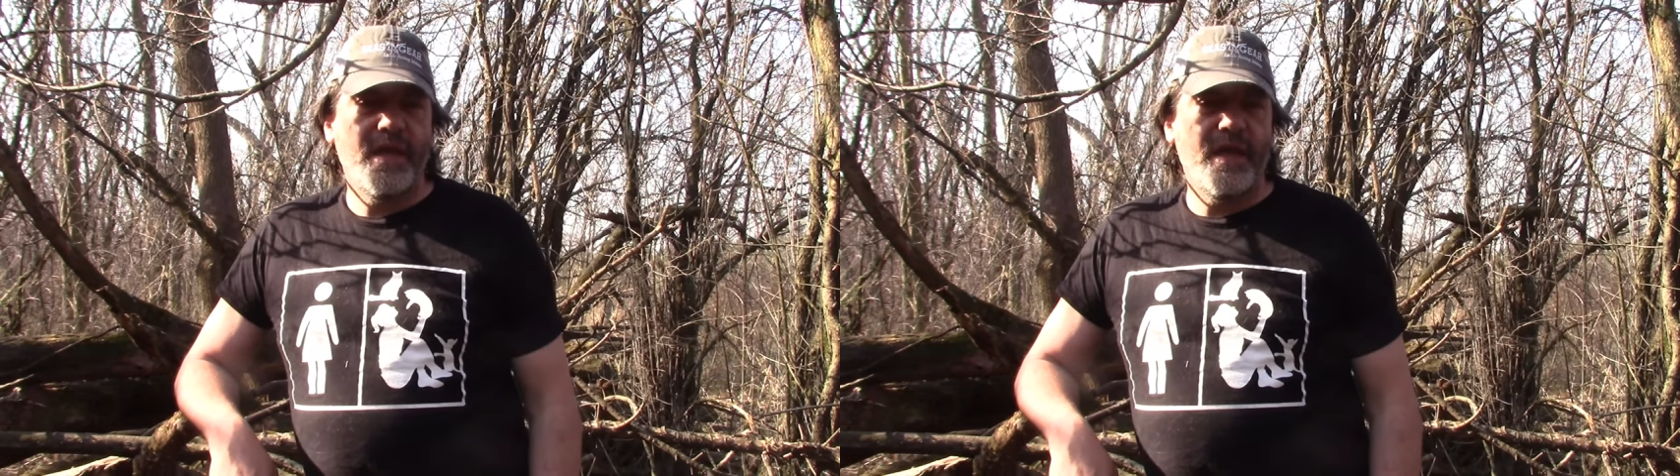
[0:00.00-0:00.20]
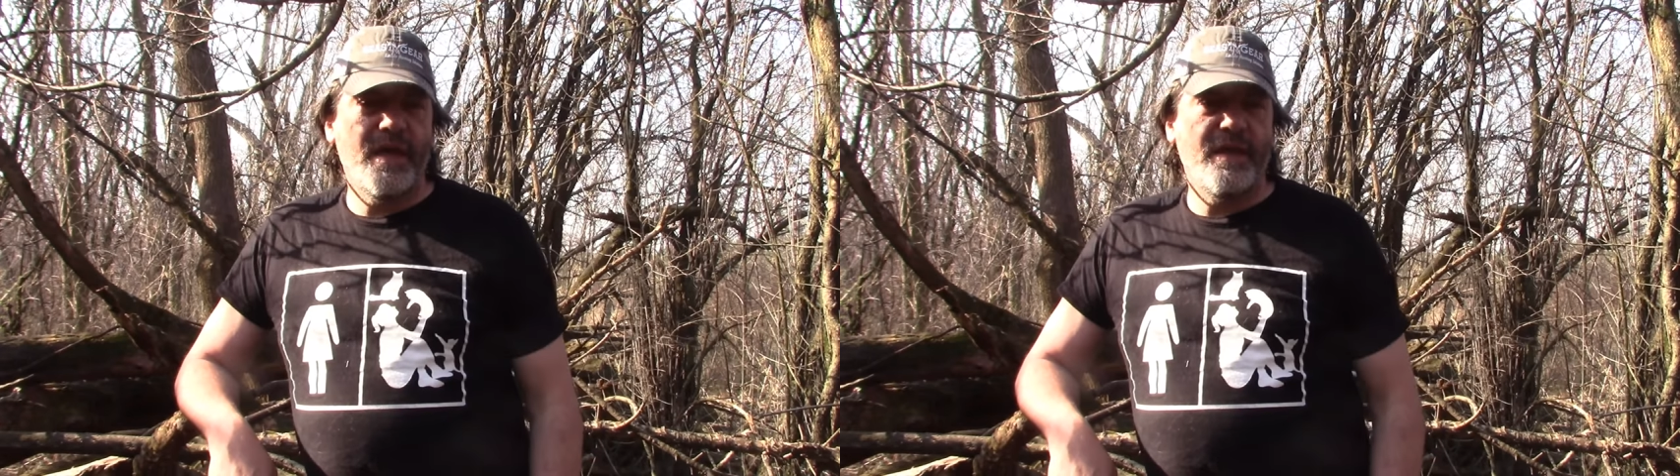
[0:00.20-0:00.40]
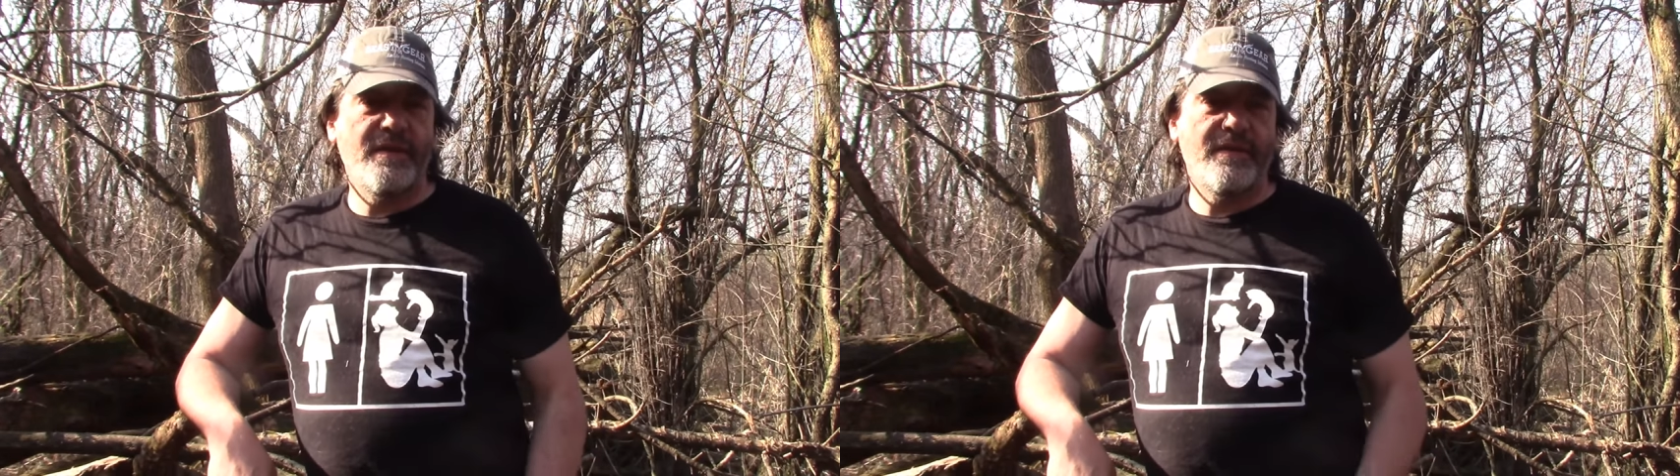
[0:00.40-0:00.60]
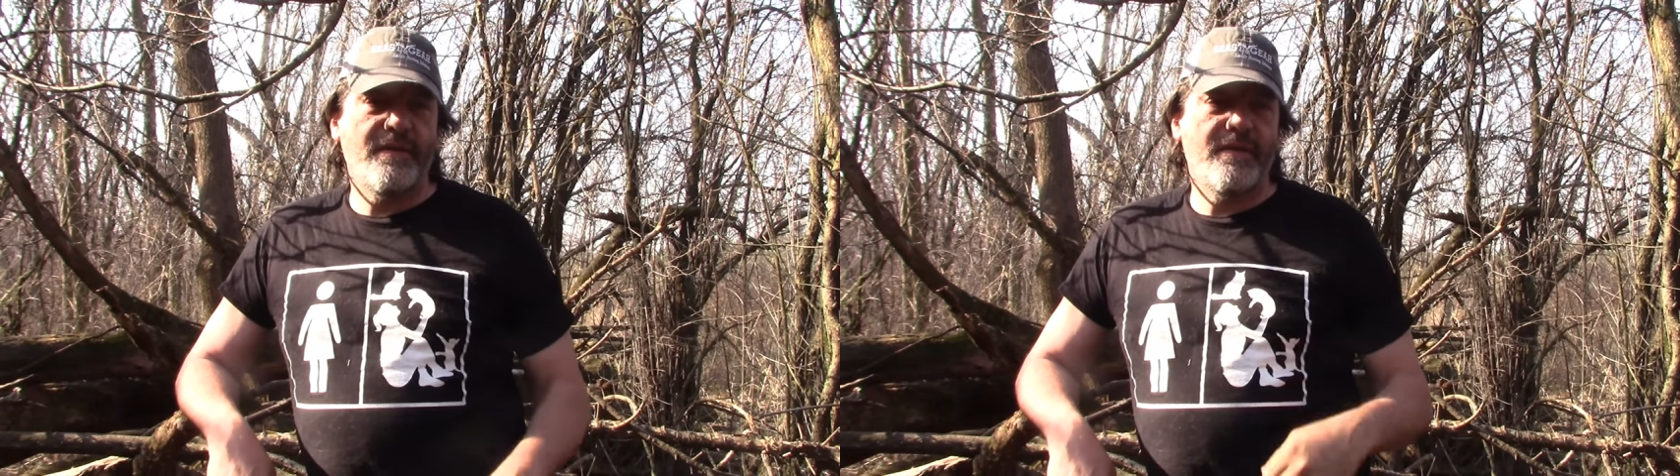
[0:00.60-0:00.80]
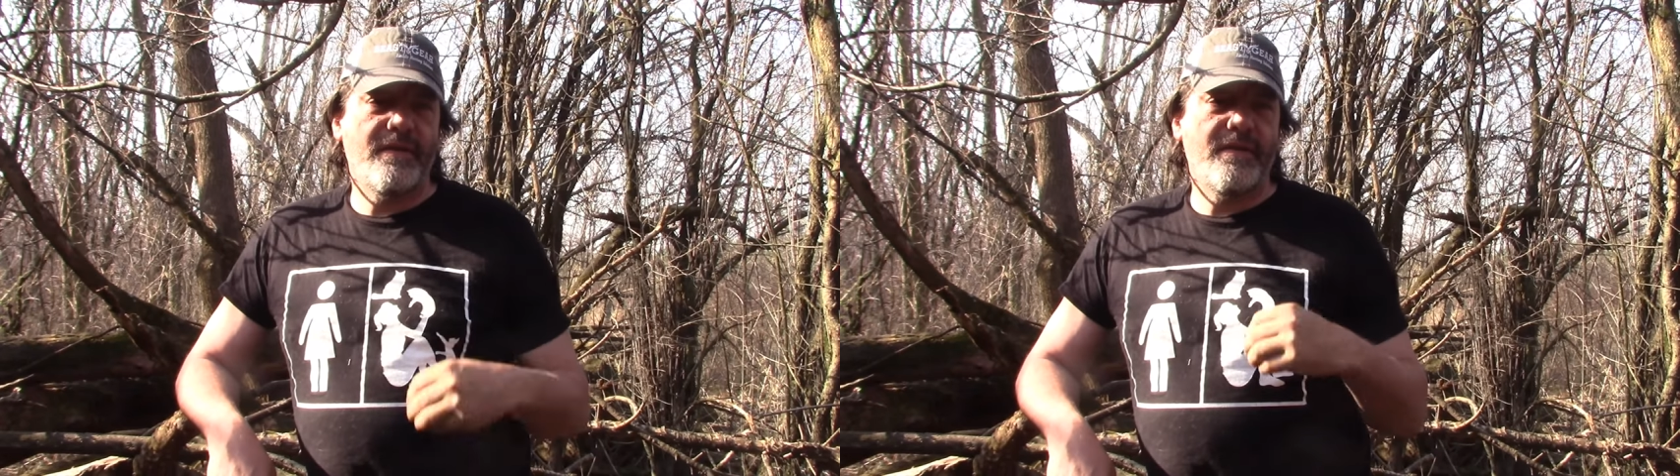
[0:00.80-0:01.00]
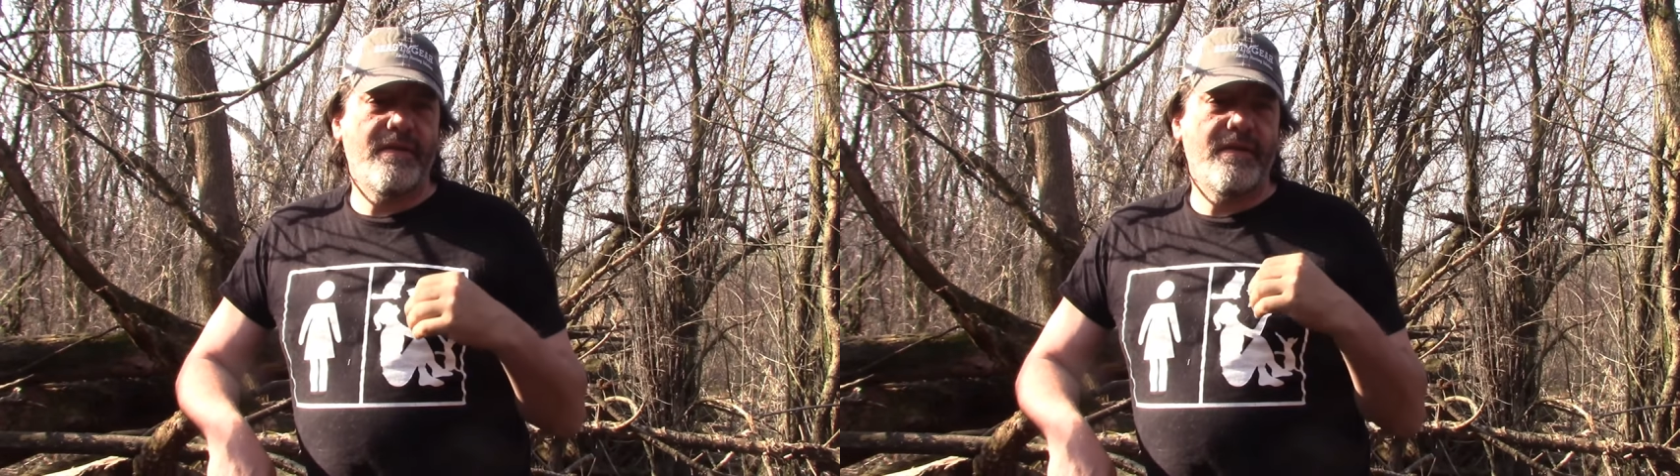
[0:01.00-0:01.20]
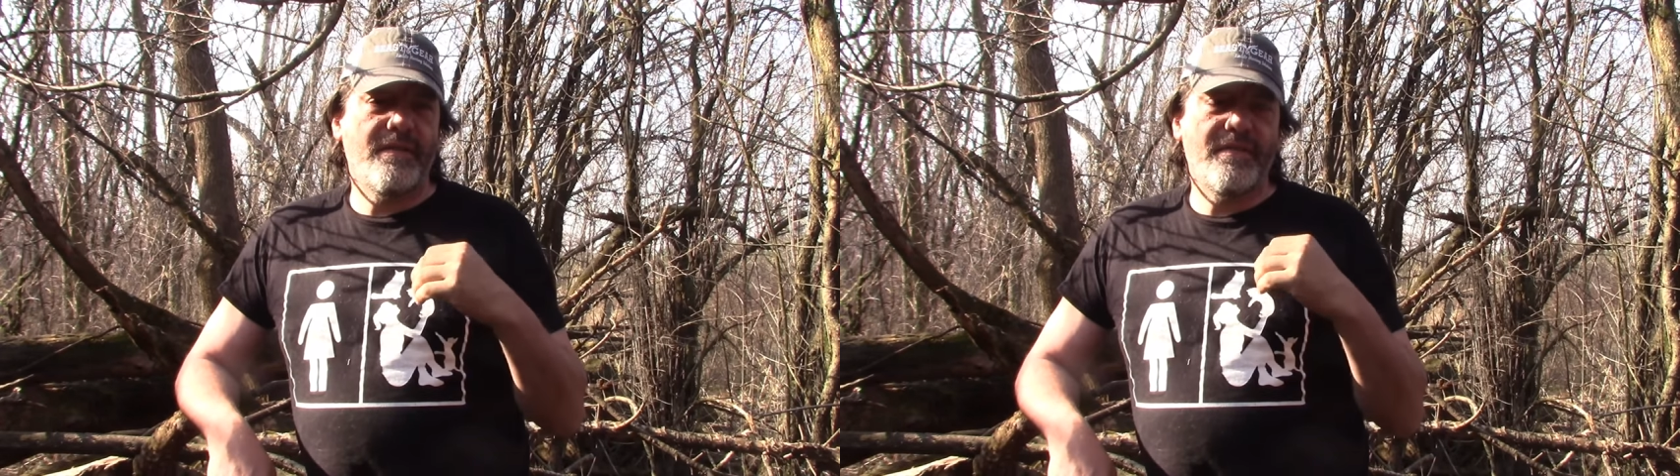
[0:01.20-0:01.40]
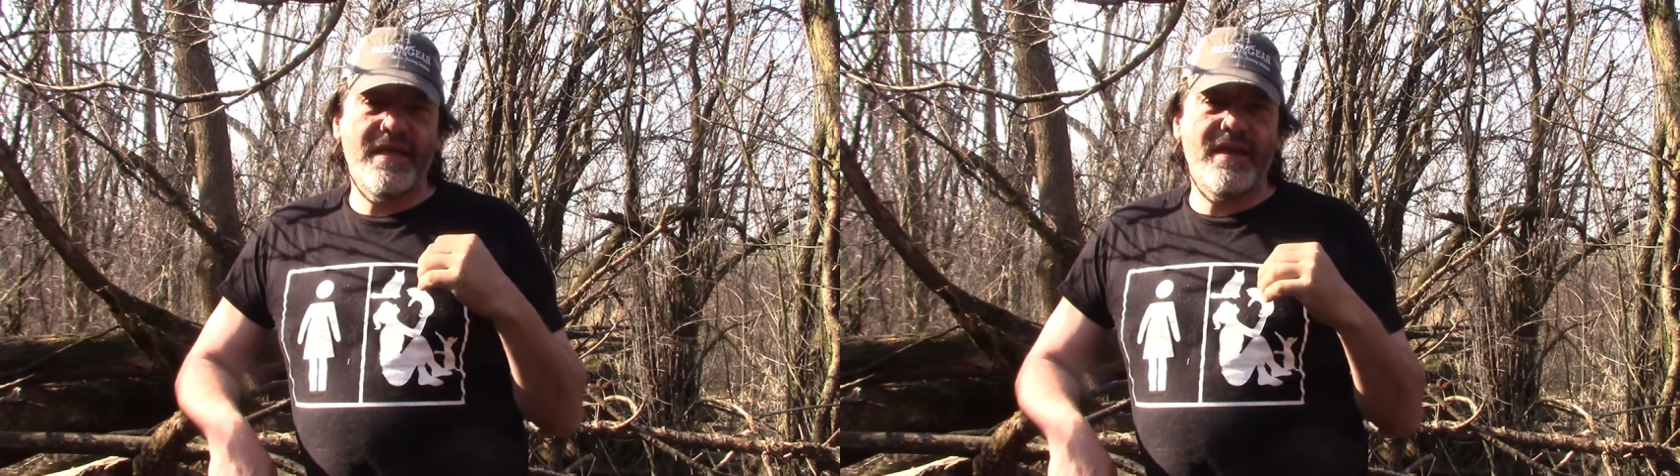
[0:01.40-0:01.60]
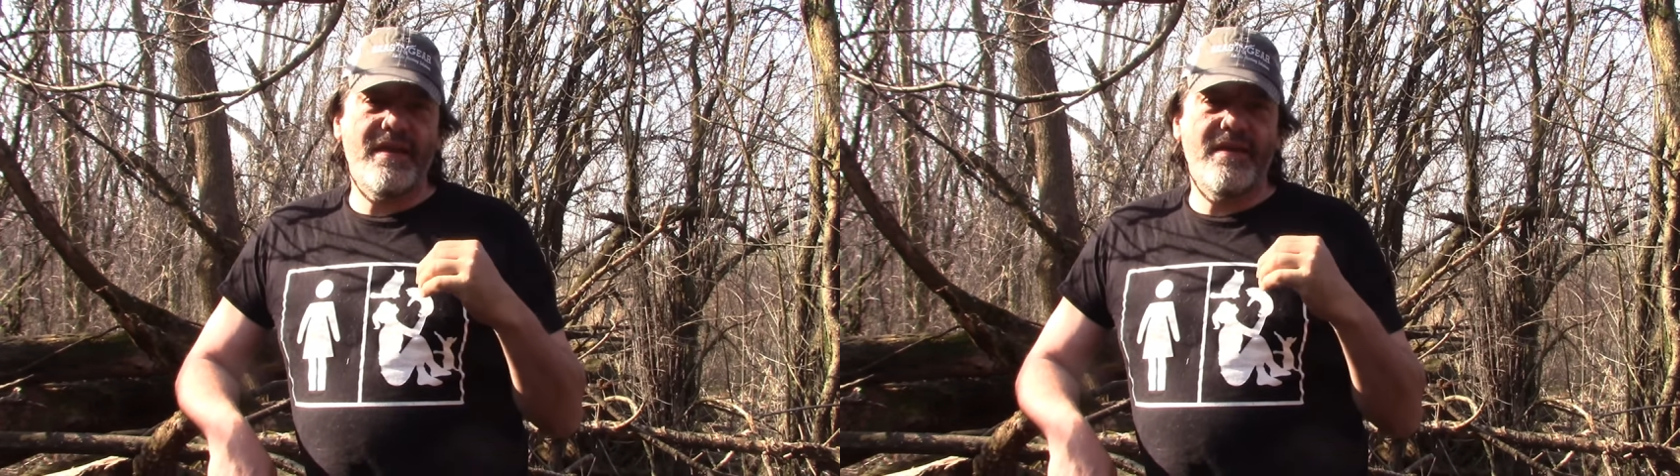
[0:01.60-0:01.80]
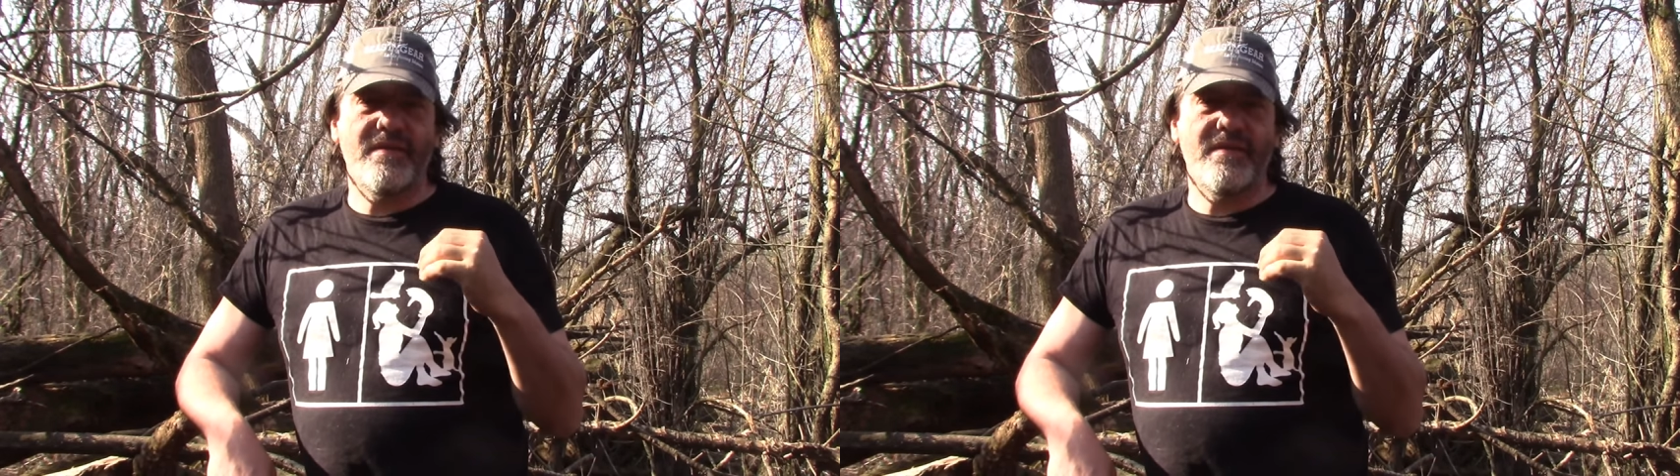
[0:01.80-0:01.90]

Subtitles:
And that